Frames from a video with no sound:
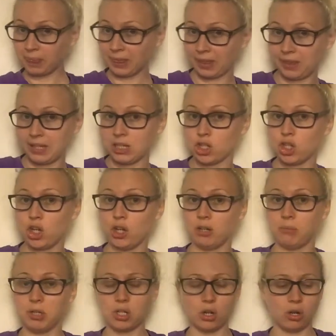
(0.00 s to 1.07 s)
I think she heard me
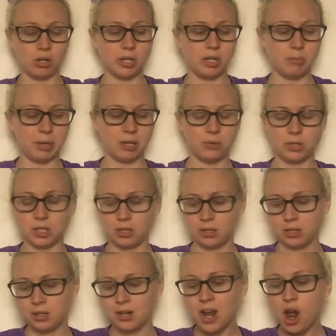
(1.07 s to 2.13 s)
talking about her.
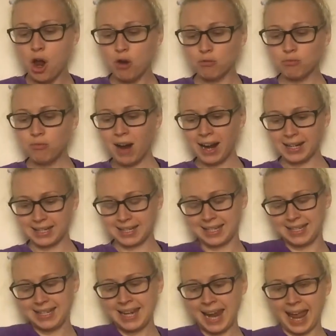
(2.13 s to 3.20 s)
Right,
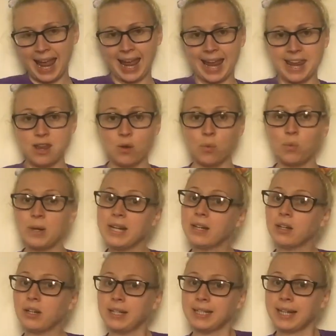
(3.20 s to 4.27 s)
today we are
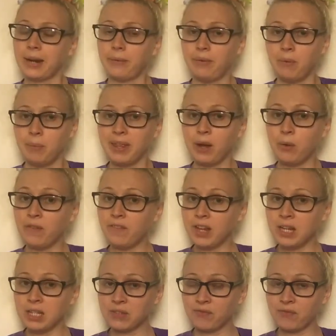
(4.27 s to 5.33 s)
going to carry on with our
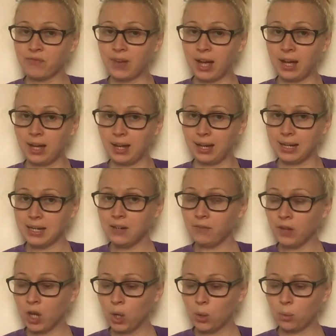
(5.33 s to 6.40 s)
phase 5.
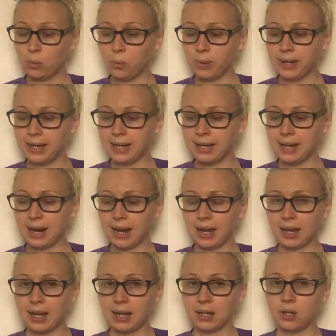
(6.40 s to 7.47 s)
We
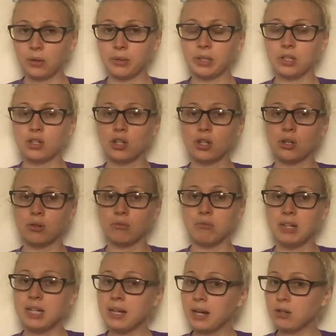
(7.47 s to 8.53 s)
are going to
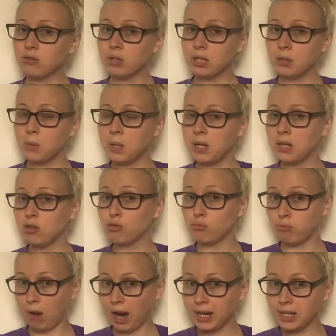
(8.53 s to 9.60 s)
read our tricky words,
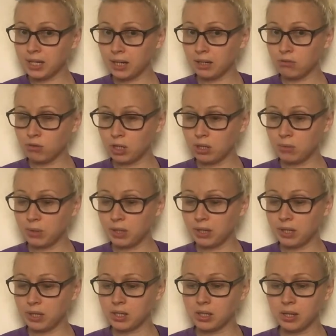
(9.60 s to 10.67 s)
write our tricky
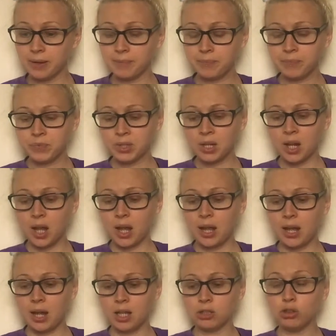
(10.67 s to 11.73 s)
words,
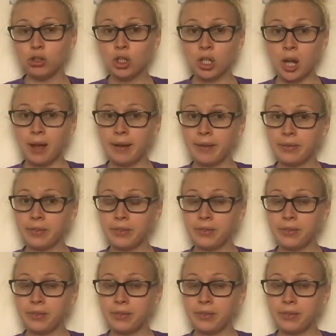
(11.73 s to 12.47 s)
look at